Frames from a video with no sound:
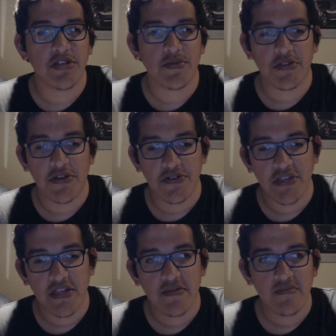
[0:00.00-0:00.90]

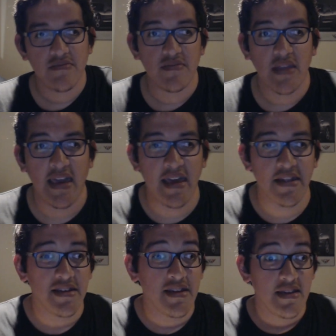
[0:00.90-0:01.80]
Zdarsky, and
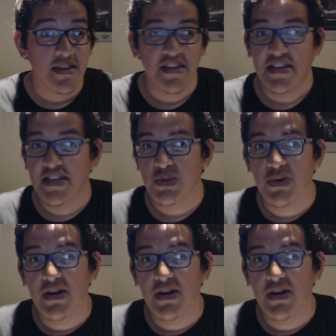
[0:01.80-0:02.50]
guess what?